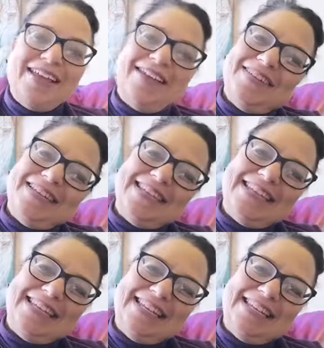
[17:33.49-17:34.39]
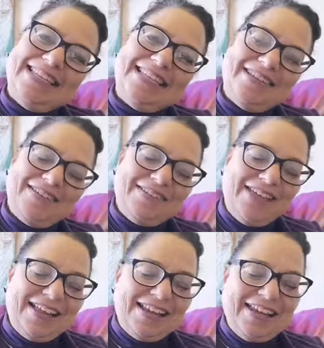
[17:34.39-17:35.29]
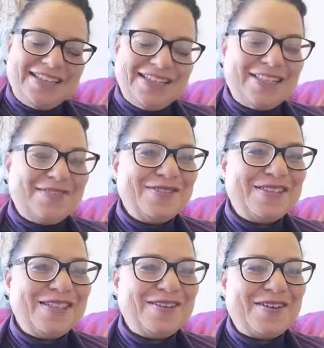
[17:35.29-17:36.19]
Christy, so let us also